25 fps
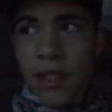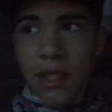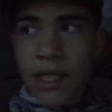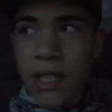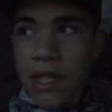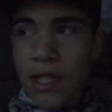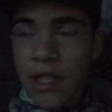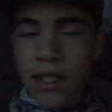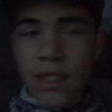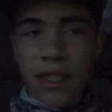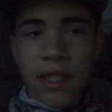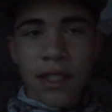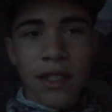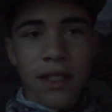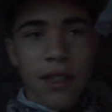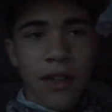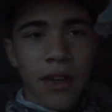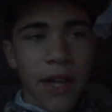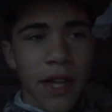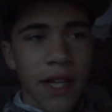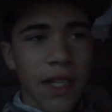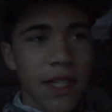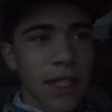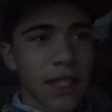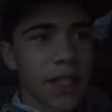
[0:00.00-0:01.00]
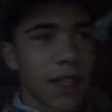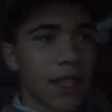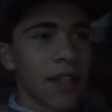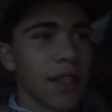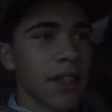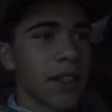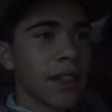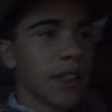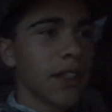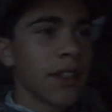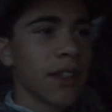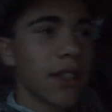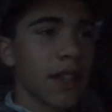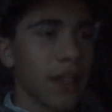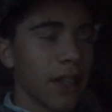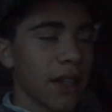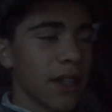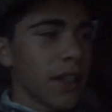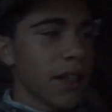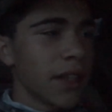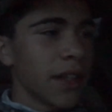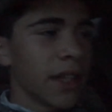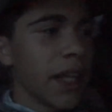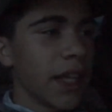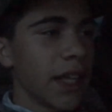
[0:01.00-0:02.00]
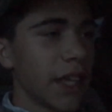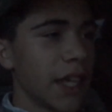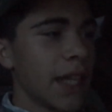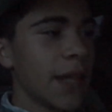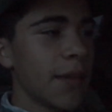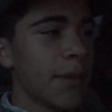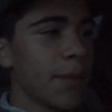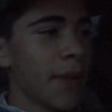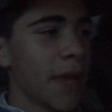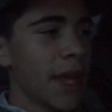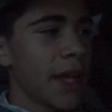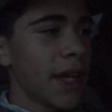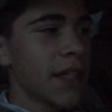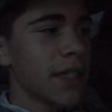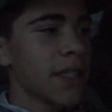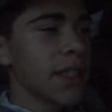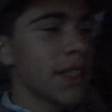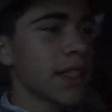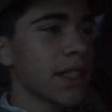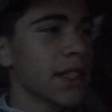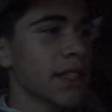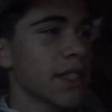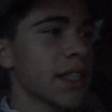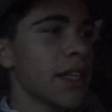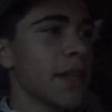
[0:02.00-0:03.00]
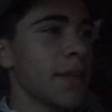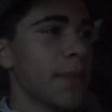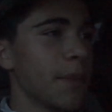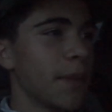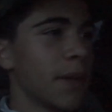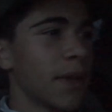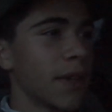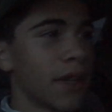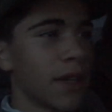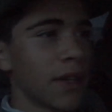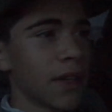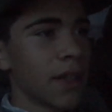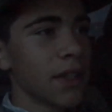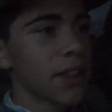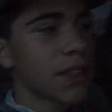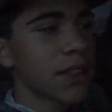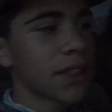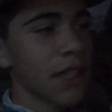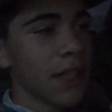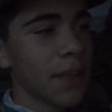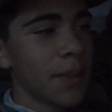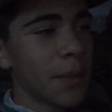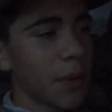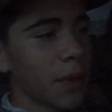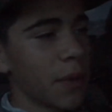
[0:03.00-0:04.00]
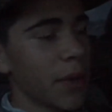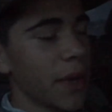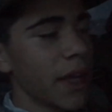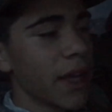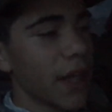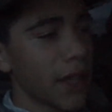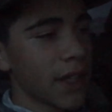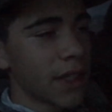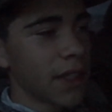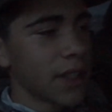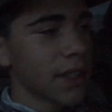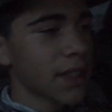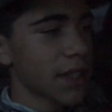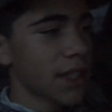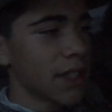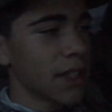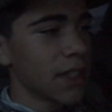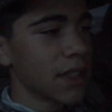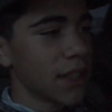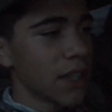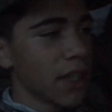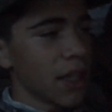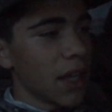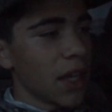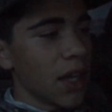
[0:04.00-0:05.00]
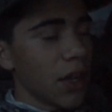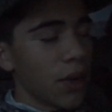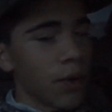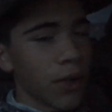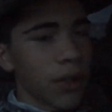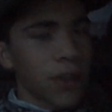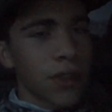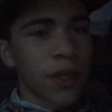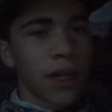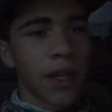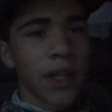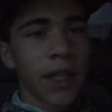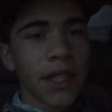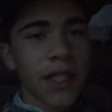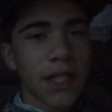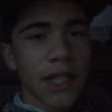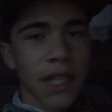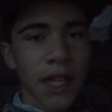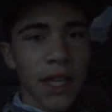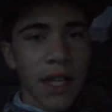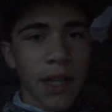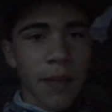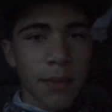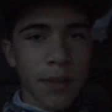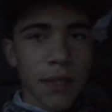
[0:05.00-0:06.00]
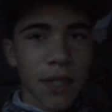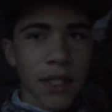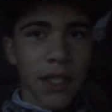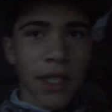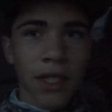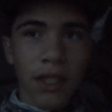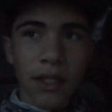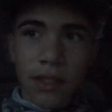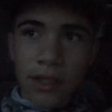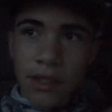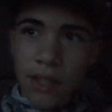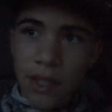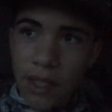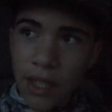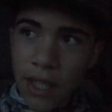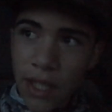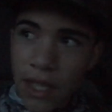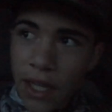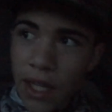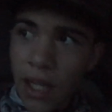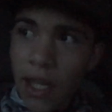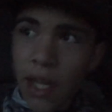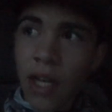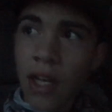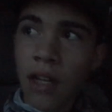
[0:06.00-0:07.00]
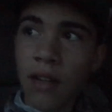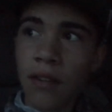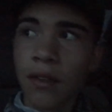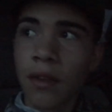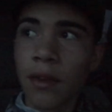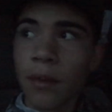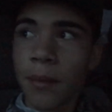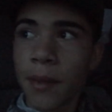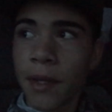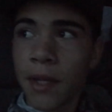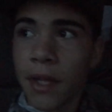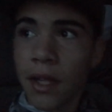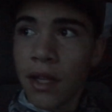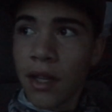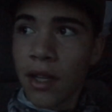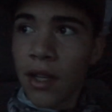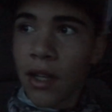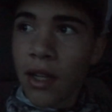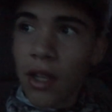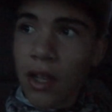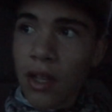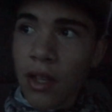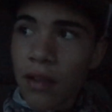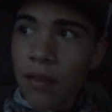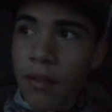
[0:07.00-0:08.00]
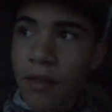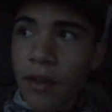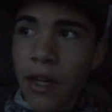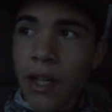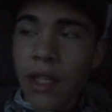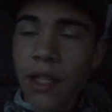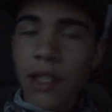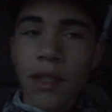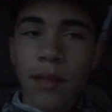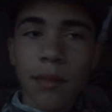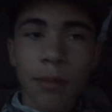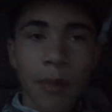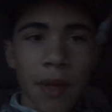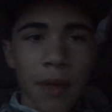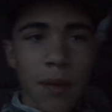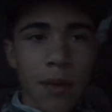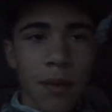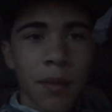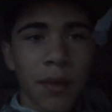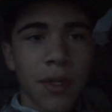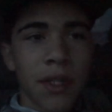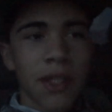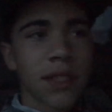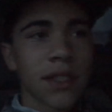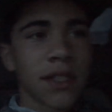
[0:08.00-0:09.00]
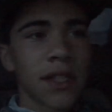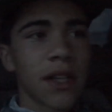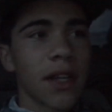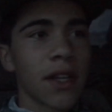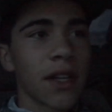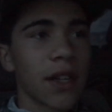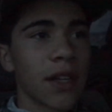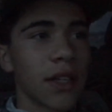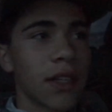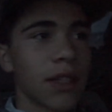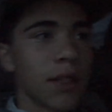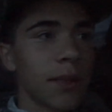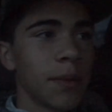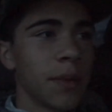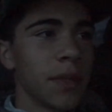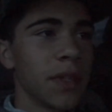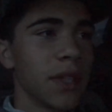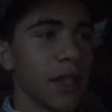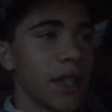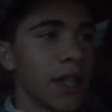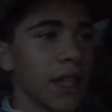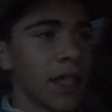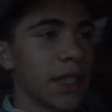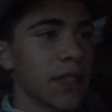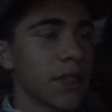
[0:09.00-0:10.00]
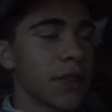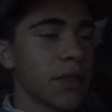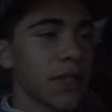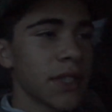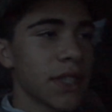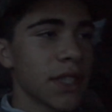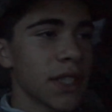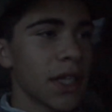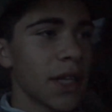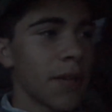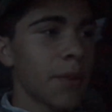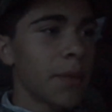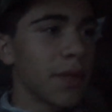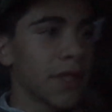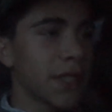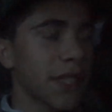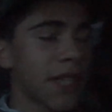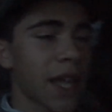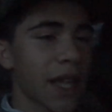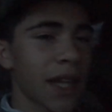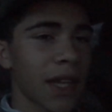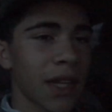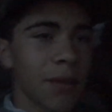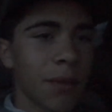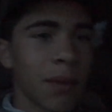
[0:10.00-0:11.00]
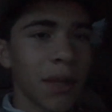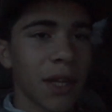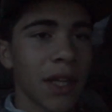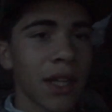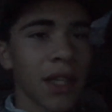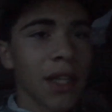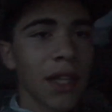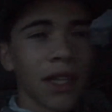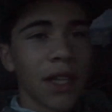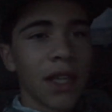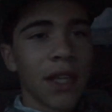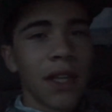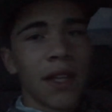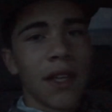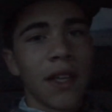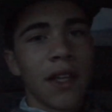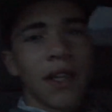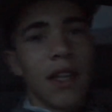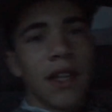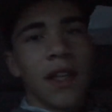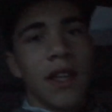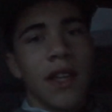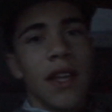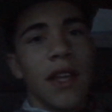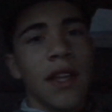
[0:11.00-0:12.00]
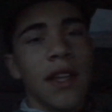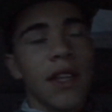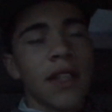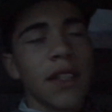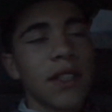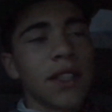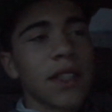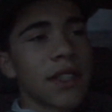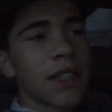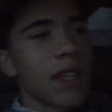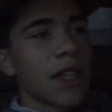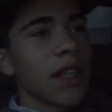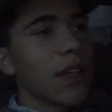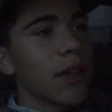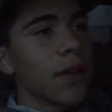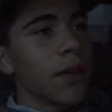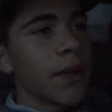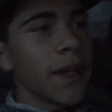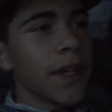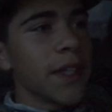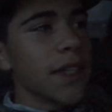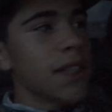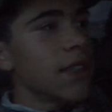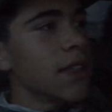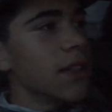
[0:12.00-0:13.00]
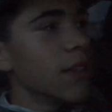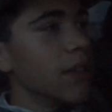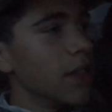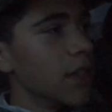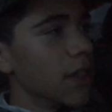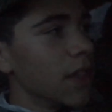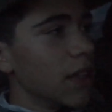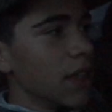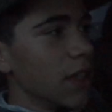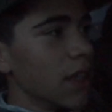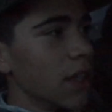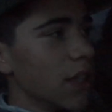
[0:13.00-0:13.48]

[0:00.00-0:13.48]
it it's just crazy that they keep managing to slip a uh, slip away on us because we're trying to set up to, to get ahead of them and find them, maybe put a stock on them, and they switch it up a tiny bit and they just get away. So